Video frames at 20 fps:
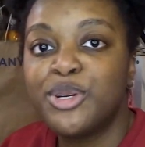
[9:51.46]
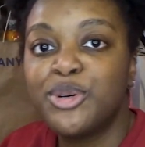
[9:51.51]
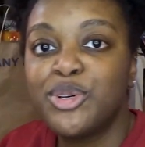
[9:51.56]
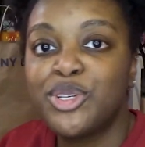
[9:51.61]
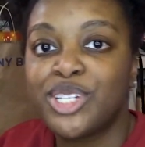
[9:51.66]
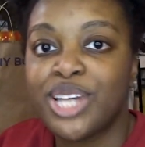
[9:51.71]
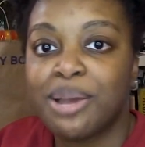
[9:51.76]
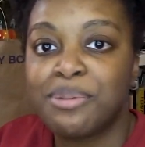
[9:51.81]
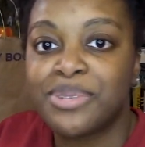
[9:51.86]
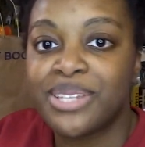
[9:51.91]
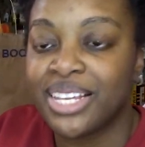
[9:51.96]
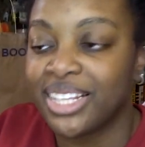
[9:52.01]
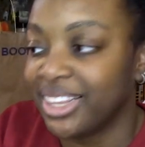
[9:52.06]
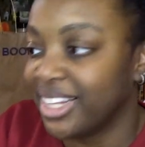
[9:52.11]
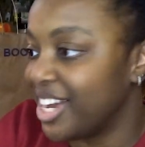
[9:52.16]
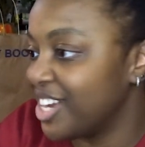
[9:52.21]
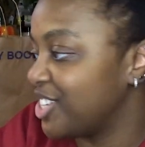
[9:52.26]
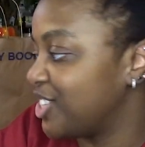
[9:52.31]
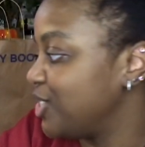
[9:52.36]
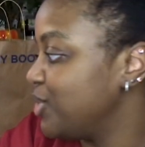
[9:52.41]
who shops at
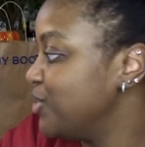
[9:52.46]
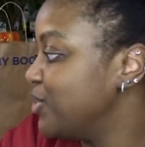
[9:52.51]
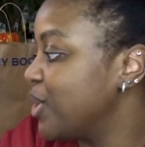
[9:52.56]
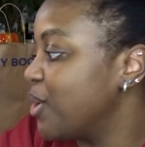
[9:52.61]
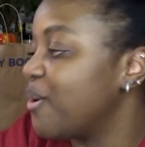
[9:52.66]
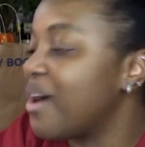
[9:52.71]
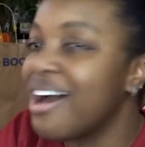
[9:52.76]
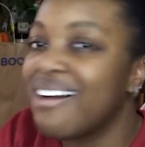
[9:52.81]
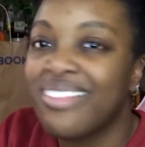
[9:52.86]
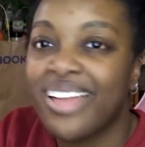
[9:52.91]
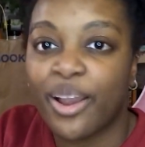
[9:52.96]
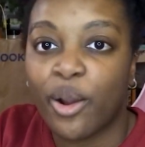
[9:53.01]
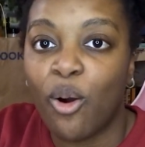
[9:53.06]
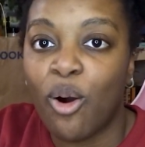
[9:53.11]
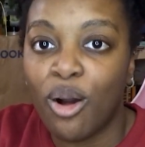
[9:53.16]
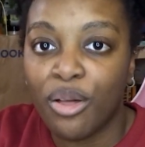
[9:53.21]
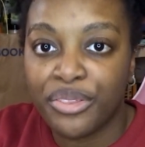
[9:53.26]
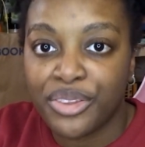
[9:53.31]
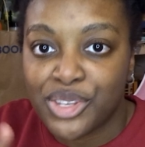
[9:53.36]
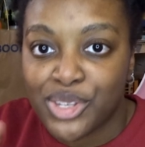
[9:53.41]
Lush, you know how like
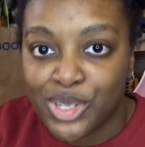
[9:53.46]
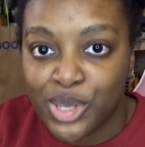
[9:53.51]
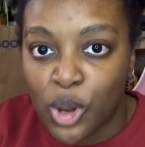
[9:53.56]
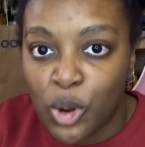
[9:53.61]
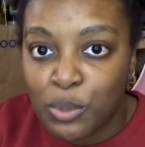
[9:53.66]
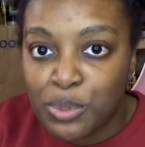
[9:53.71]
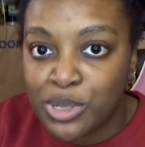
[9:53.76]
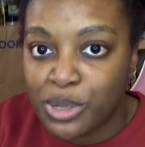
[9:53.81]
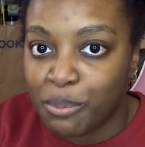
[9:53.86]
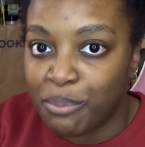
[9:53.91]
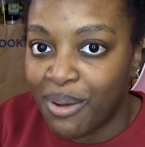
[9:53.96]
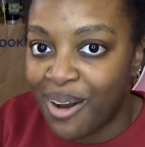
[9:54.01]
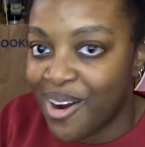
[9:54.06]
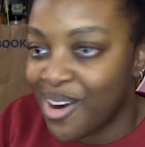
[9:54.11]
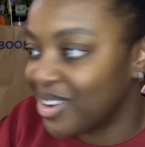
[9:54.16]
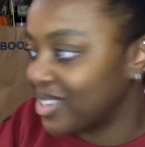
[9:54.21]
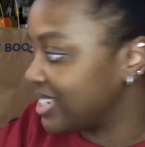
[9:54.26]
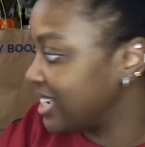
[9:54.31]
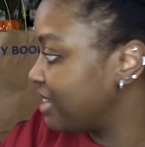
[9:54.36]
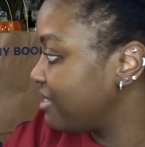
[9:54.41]
all the soaps and
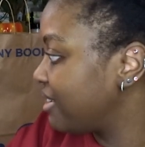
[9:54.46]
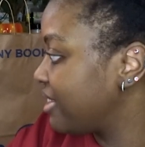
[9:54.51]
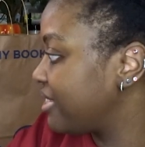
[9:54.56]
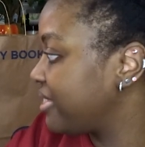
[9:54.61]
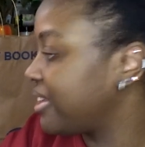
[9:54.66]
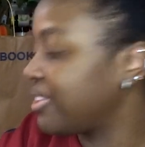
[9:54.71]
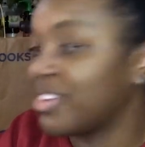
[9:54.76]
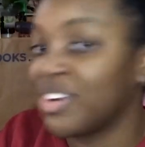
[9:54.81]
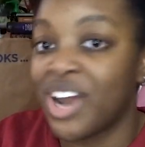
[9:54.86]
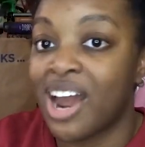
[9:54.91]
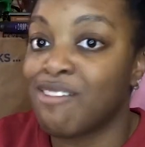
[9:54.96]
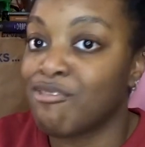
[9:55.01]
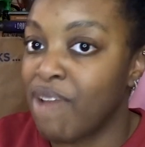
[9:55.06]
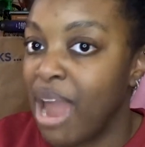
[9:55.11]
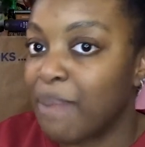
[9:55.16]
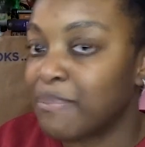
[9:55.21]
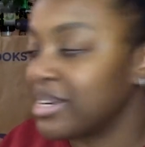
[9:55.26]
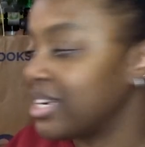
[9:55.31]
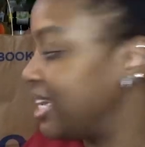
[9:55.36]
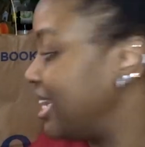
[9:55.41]
bars and everything, they're not
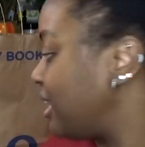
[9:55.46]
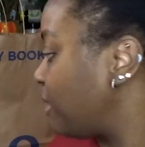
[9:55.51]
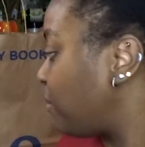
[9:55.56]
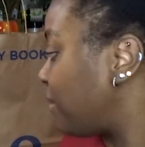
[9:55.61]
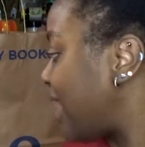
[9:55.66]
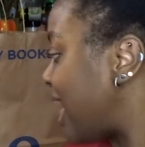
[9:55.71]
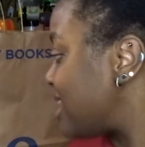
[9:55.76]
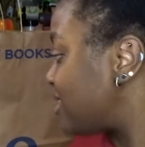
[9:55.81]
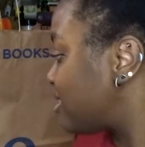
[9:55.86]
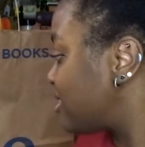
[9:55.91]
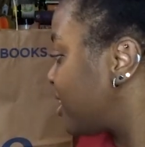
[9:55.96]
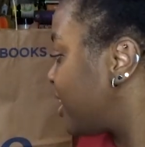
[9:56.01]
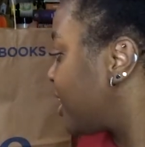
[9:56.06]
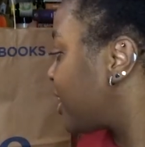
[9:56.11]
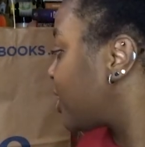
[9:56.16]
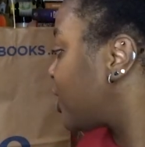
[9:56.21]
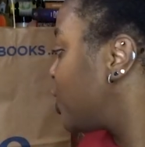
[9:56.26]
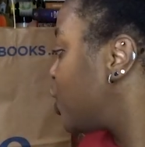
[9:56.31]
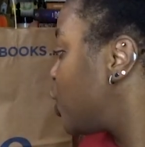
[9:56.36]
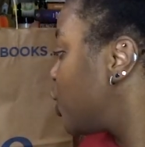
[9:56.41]
wrapped in any
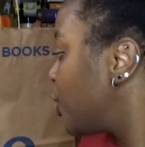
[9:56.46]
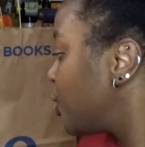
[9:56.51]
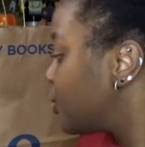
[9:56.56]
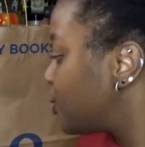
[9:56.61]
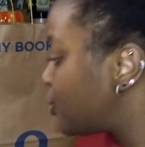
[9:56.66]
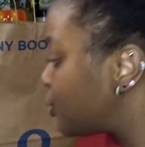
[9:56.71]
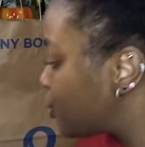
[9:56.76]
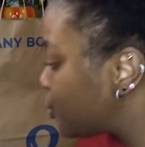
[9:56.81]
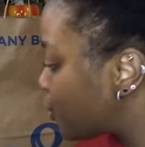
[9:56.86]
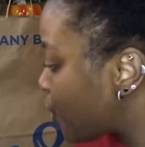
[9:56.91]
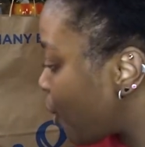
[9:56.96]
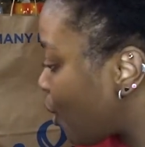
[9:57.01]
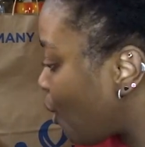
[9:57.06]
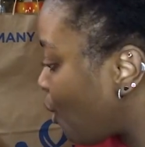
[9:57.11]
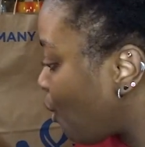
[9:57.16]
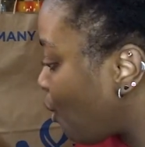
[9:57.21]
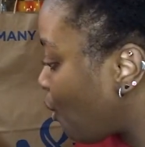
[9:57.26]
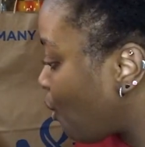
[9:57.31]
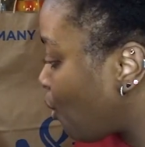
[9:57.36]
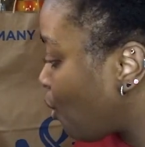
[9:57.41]
plastic.
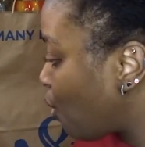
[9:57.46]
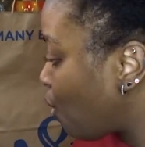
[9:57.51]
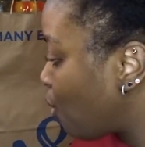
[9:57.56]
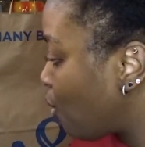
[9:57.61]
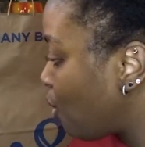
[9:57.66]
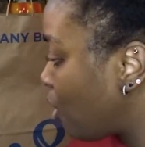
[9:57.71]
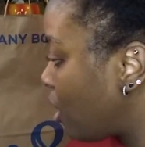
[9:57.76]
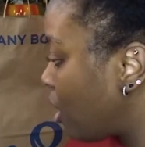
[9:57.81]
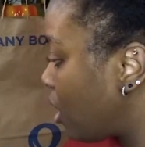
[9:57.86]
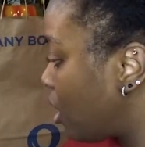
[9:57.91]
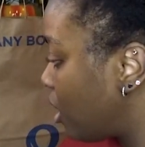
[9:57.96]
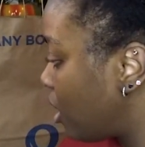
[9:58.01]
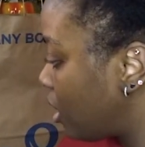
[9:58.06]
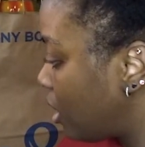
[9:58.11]
so,